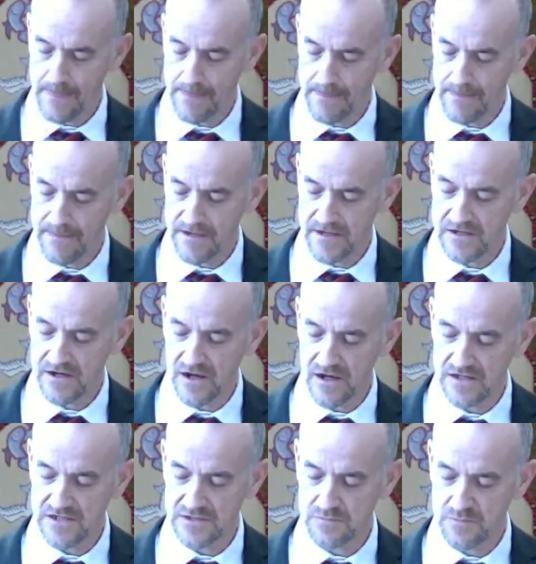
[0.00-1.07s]
Then
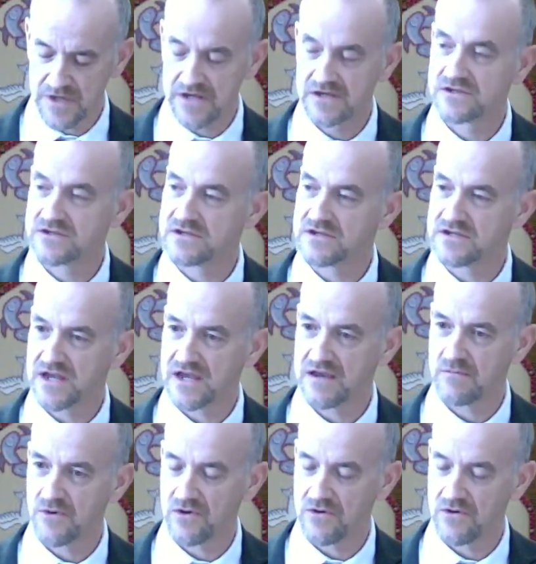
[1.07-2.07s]
God speaks to Samuel.